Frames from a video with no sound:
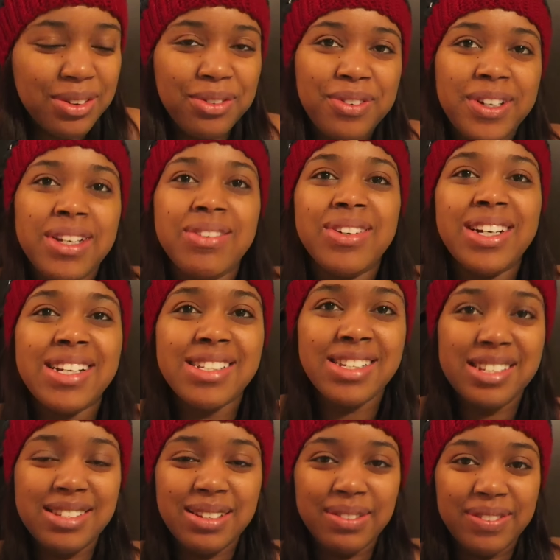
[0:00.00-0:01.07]
so funny when I
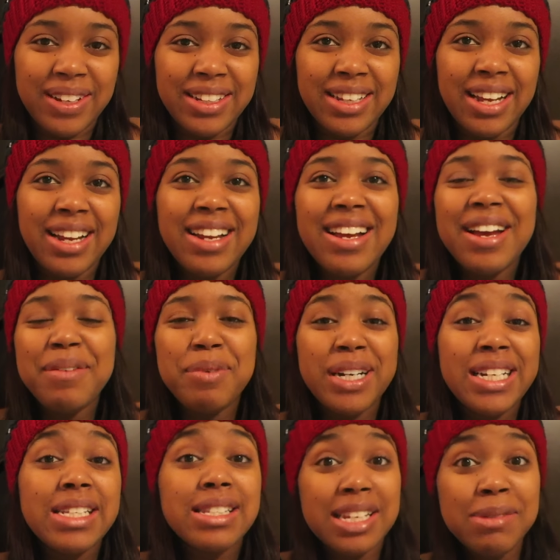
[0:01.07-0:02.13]
say stuff like that.
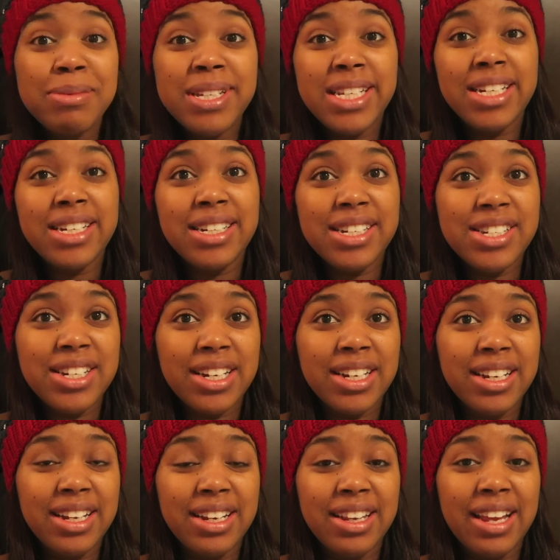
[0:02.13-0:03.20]
But it's limited edition
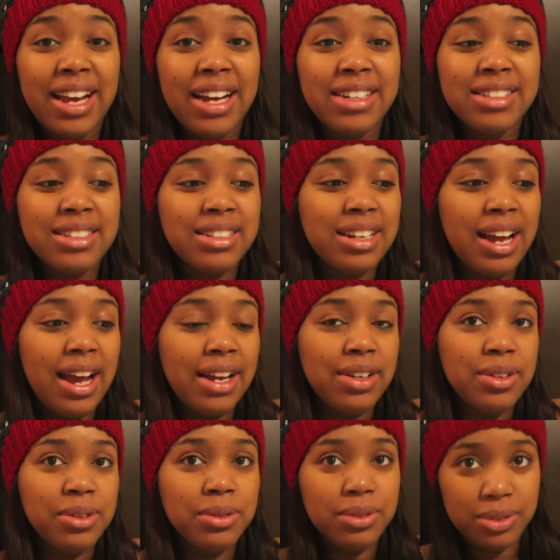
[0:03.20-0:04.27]
in that I
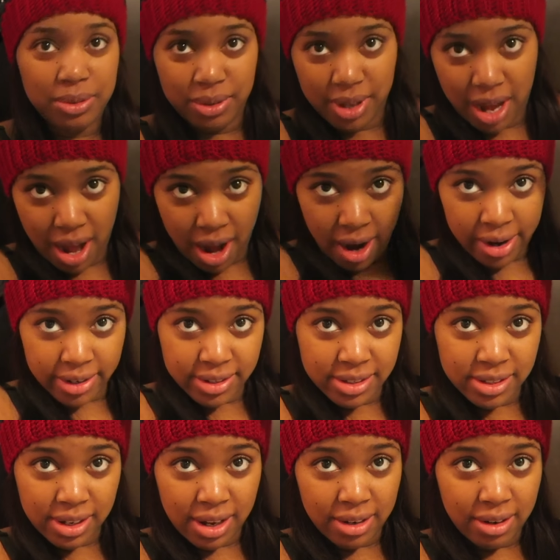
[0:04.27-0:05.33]
don't do the
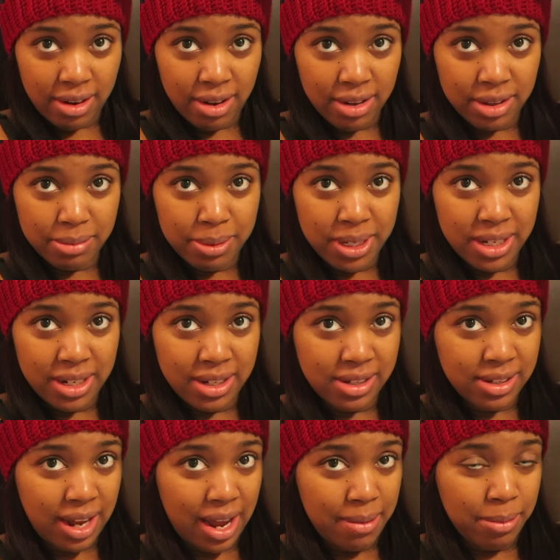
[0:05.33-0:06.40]
hearts on all the
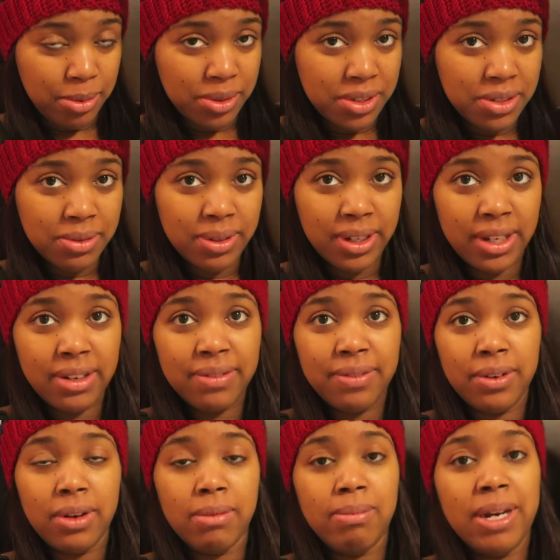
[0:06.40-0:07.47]
beanies. I'm only doing it
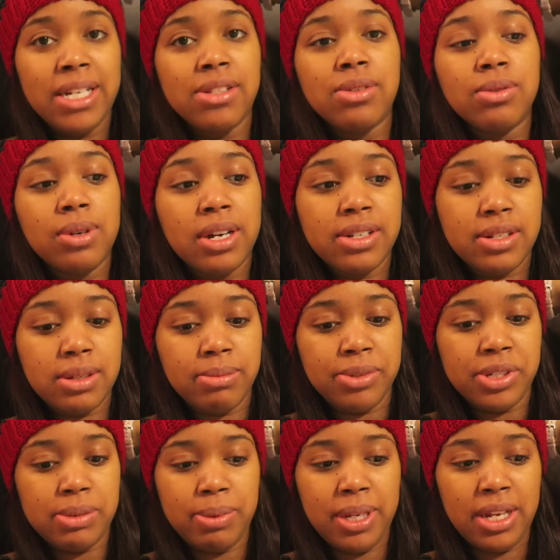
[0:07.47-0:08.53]
for my two
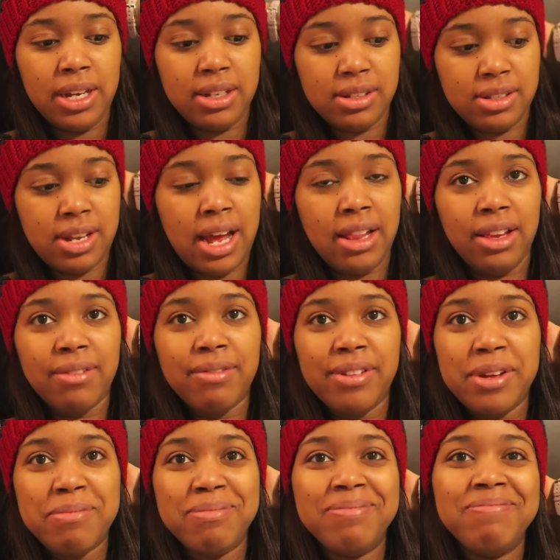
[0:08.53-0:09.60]
customers because I love
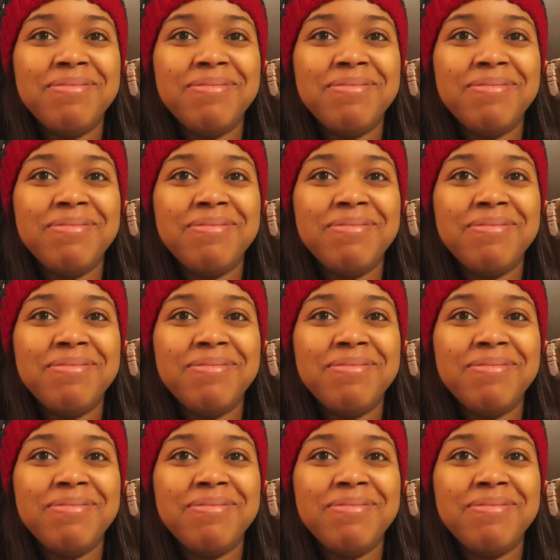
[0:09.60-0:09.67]
them.